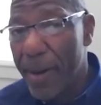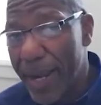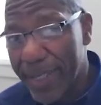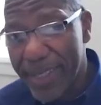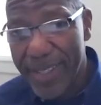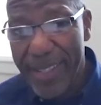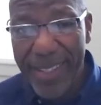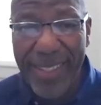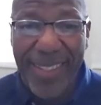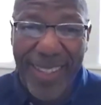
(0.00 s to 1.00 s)

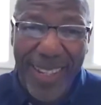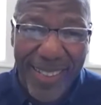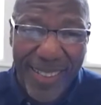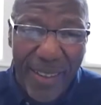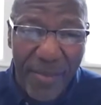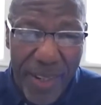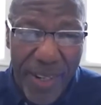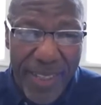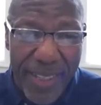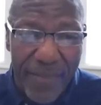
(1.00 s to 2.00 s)
practices that, that
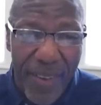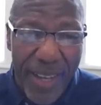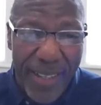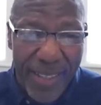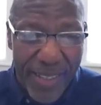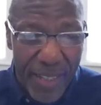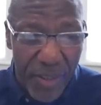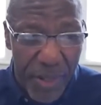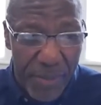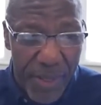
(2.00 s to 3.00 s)
were identified as
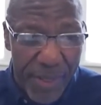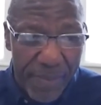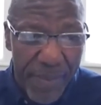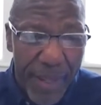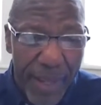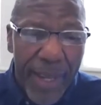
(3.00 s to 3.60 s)
contributing.